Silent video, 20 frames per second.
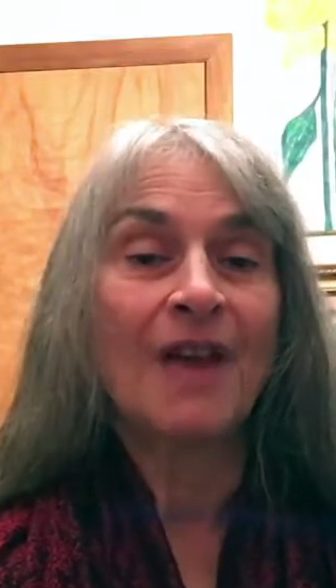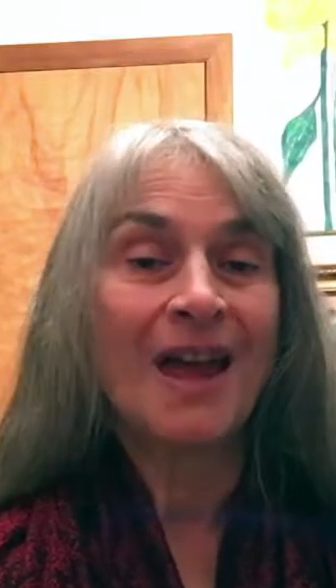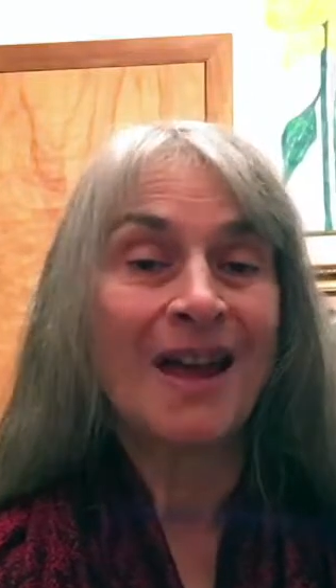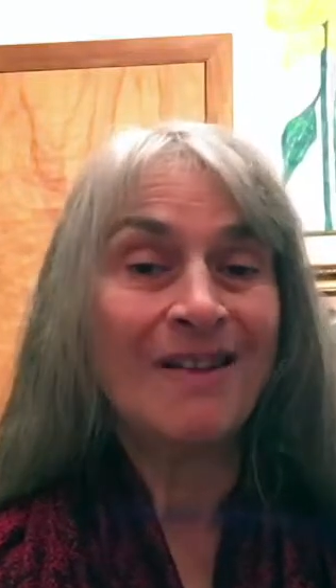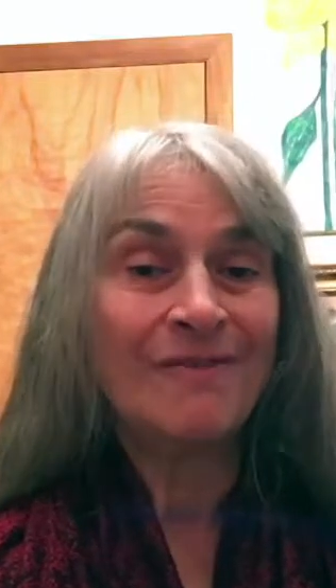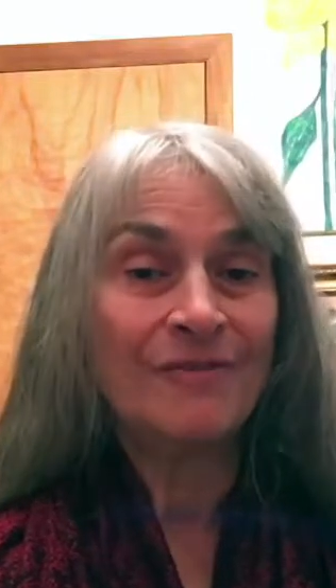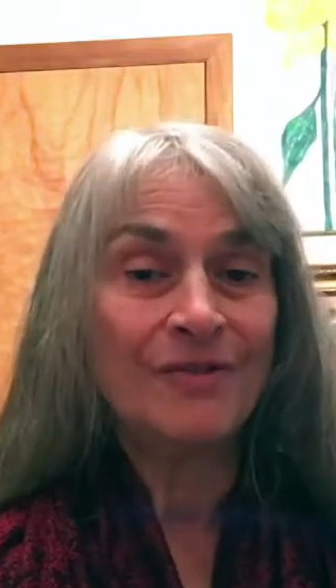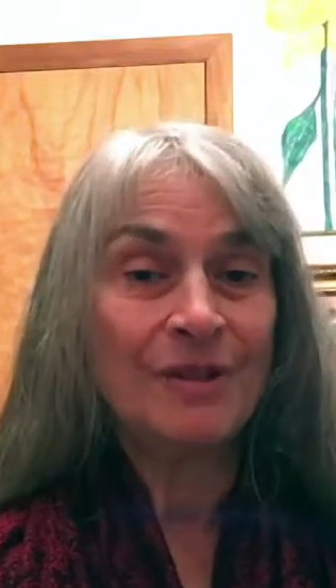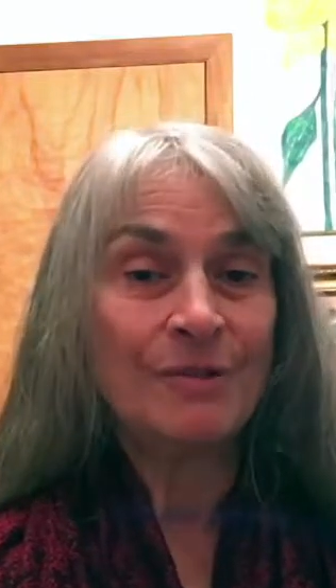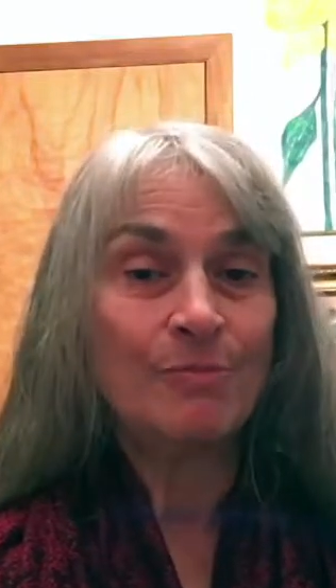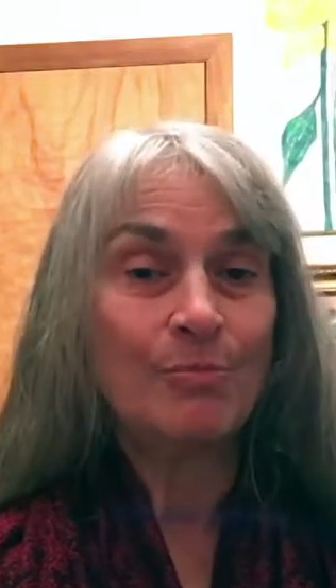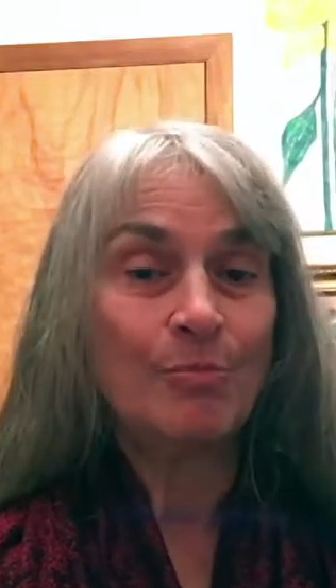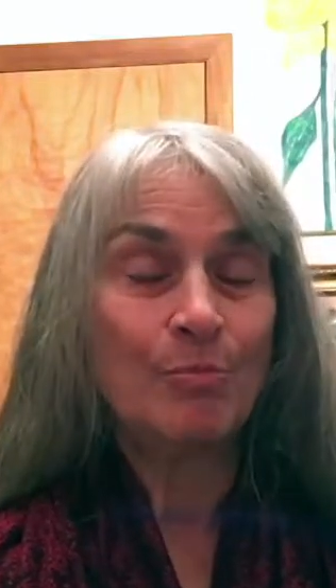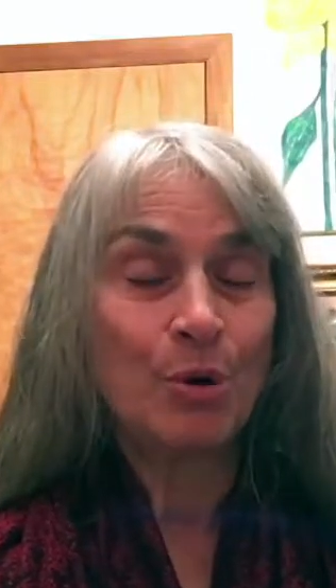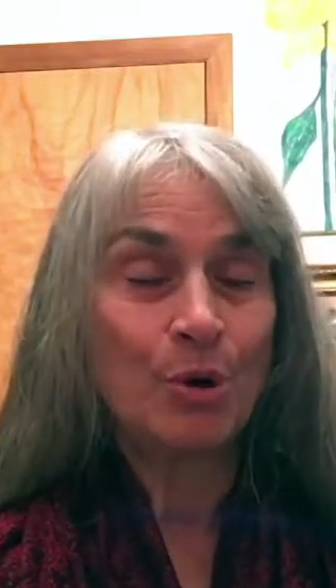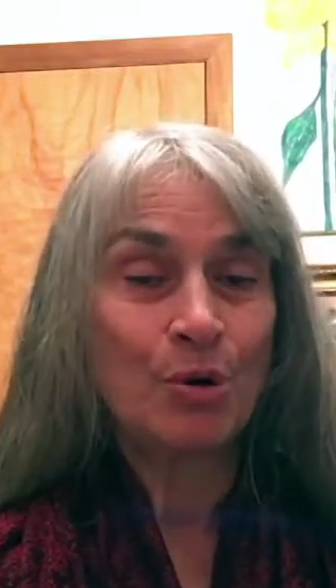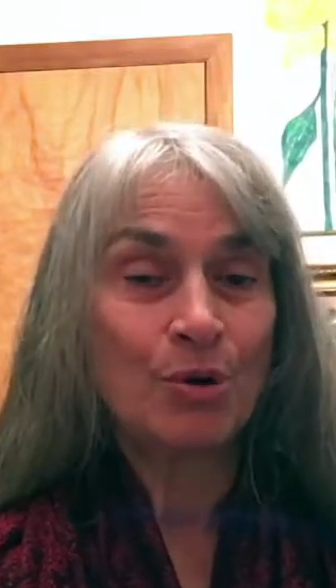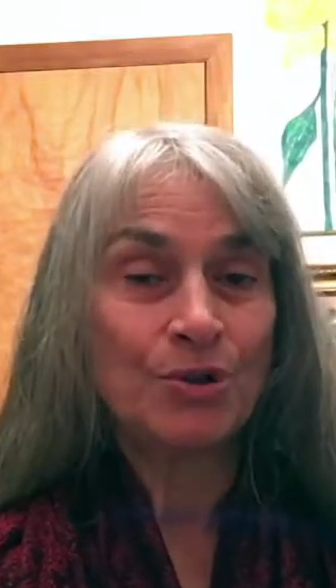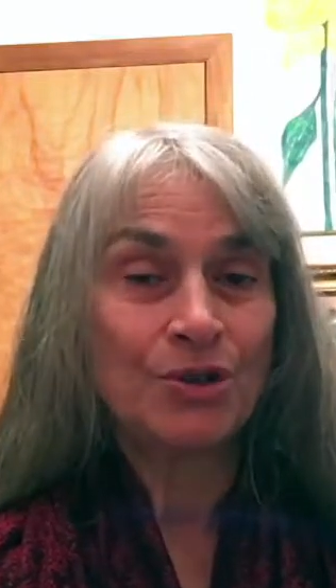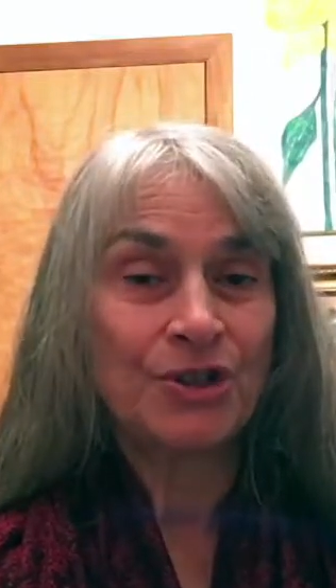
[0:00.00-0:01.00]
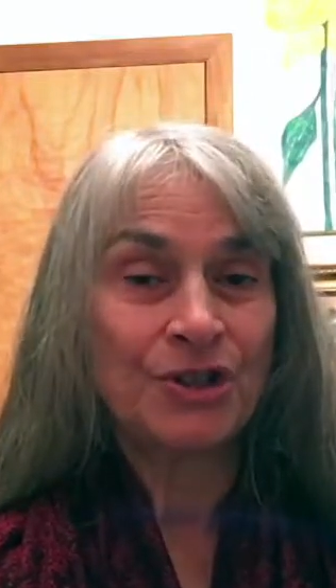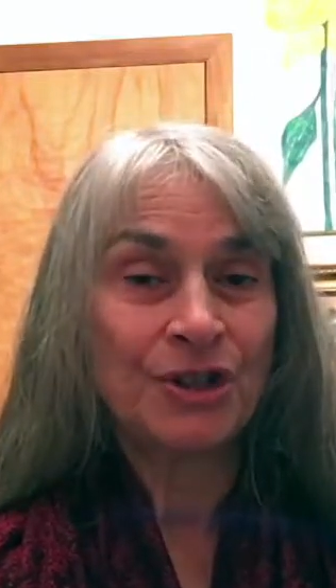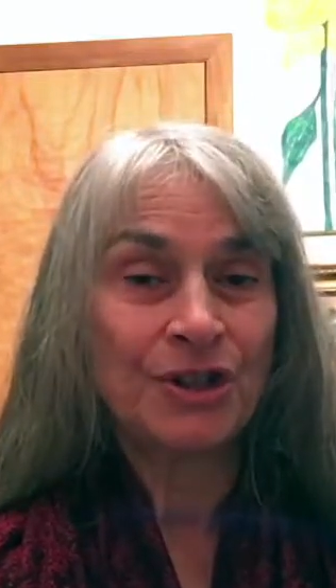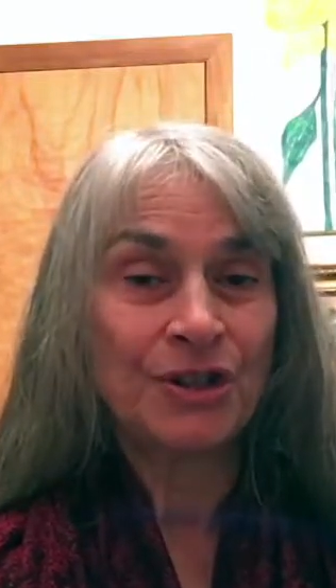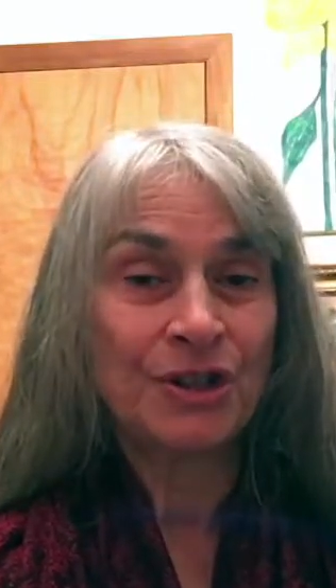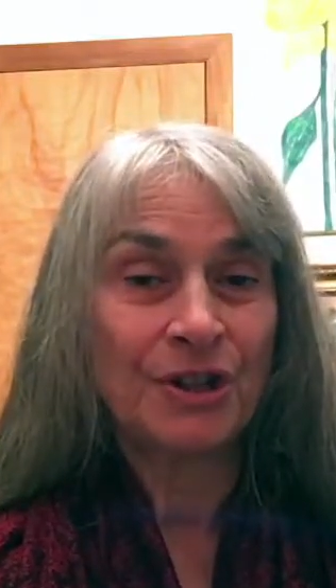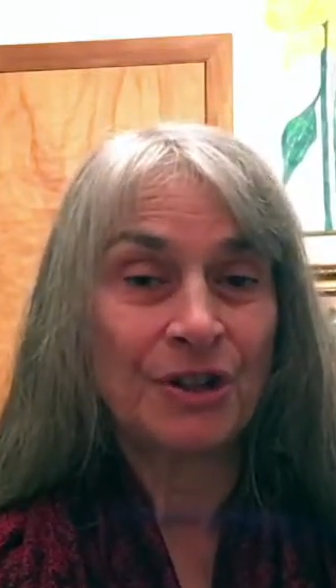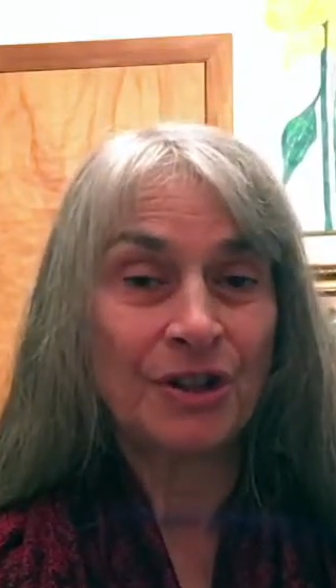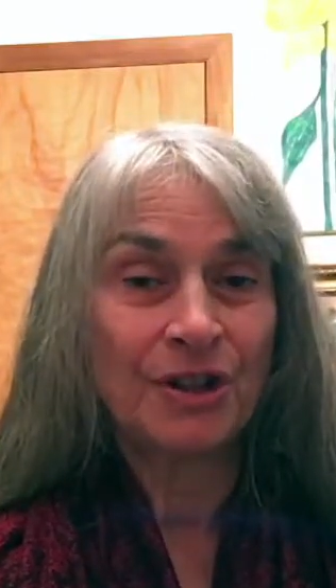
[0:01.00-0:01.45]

every person